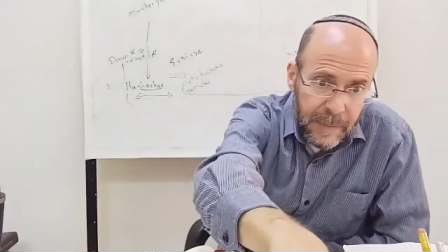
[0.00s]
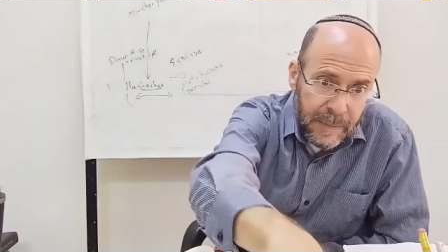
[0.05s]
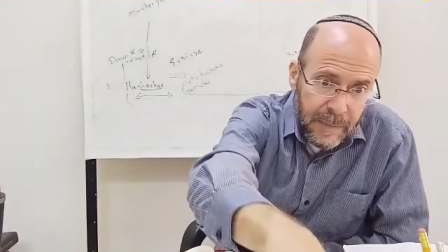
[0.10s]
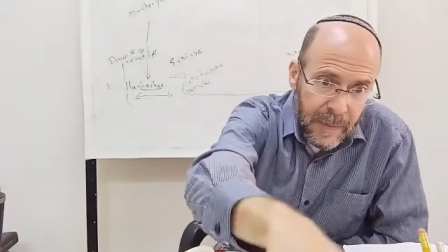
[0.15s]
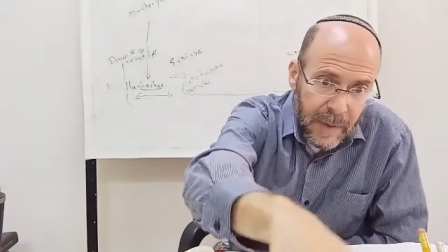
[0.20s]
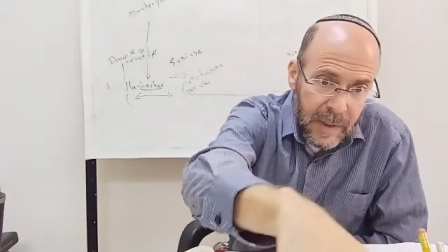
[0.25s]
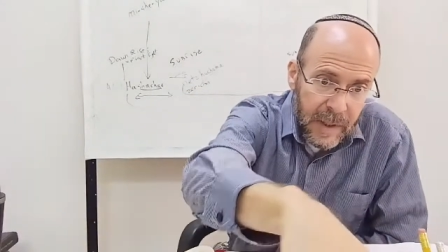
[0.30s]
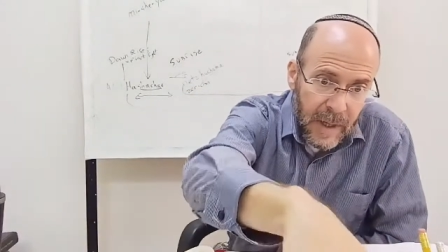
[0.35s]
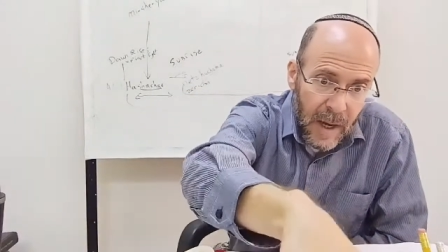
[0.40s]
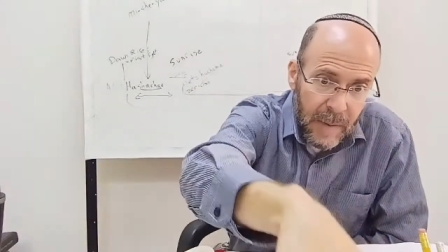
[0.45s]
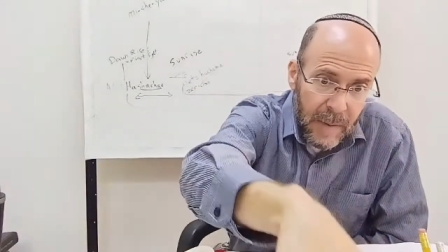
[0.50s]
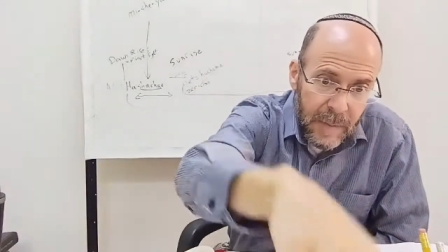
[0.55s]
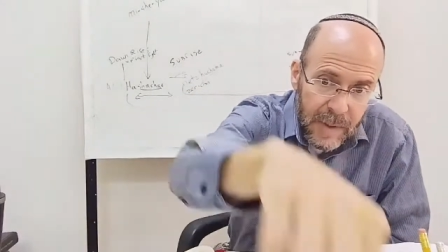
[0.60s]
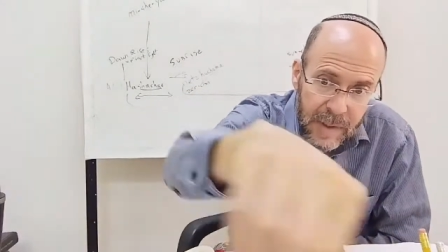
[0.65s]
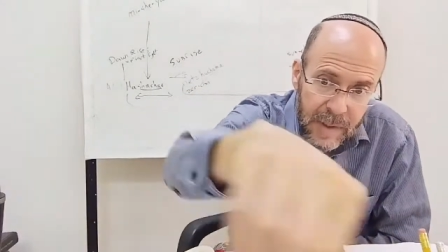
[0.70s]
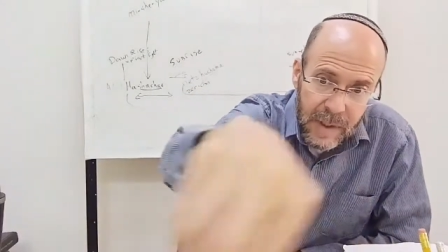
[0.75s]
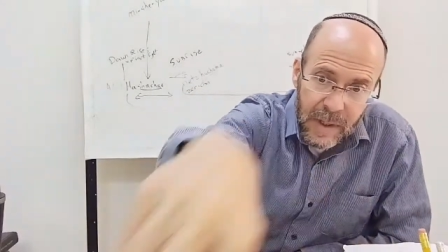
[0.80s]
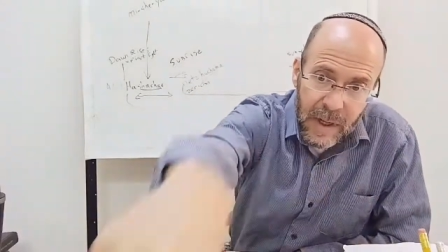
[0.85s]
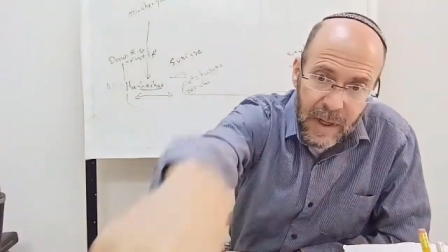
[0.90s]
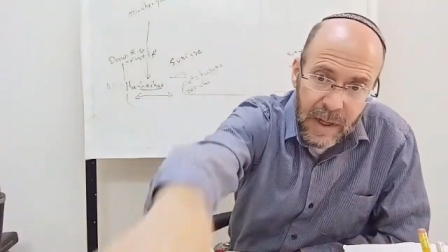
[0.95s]
What time
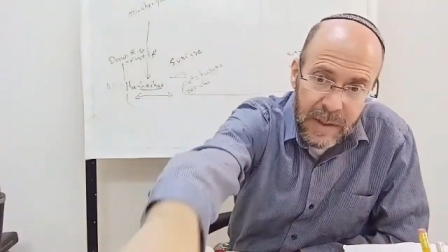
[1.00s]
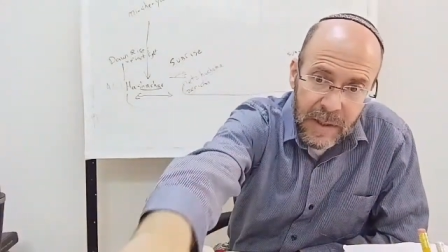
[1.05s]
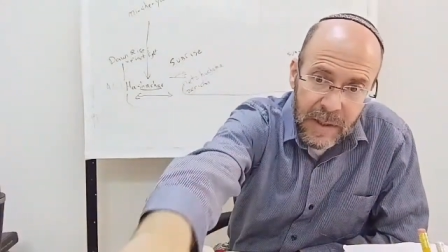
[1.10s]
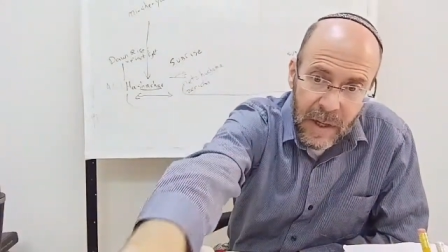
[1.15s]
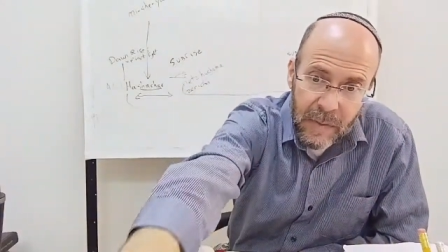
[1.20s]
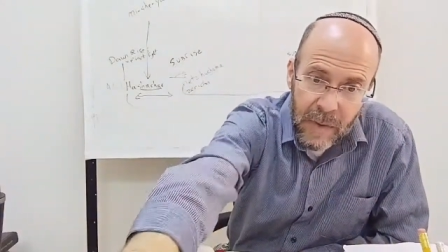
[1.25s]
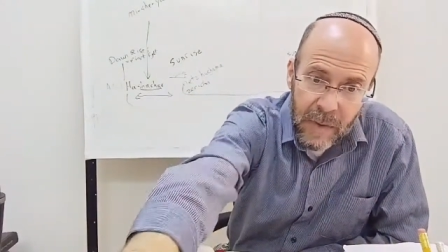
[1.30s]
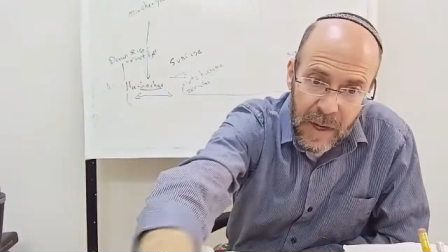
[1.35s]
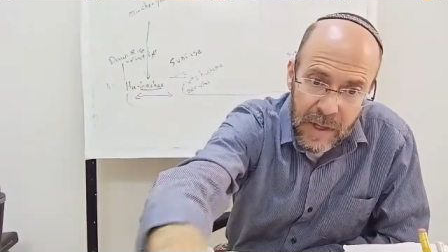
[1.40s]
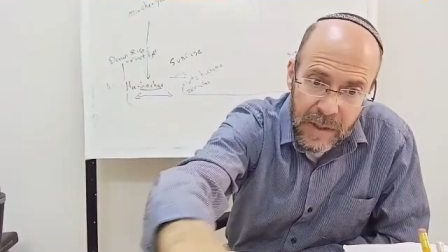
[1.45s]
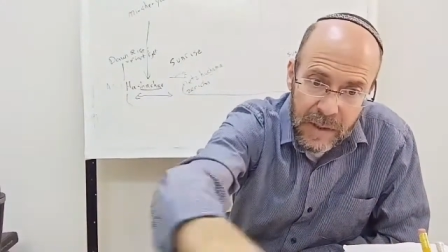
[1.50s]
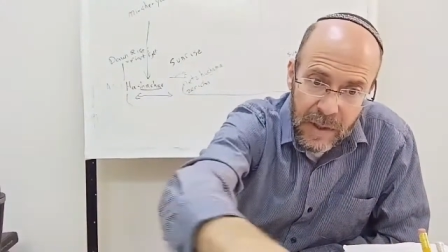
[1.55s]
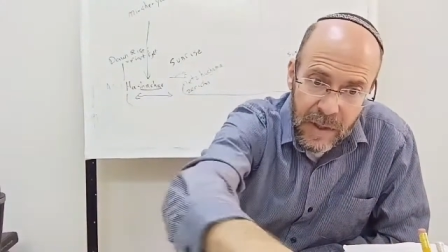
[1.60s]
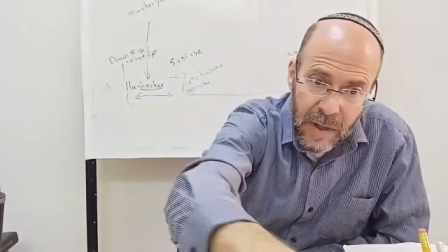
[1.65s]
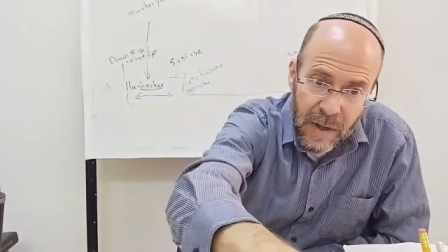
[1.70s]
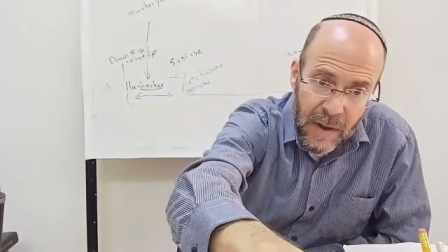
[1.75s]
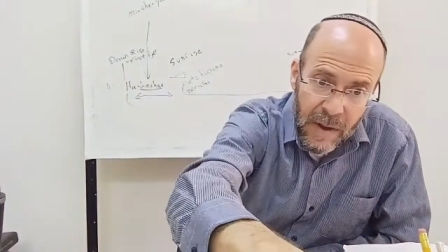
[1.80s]
is today's sunrise?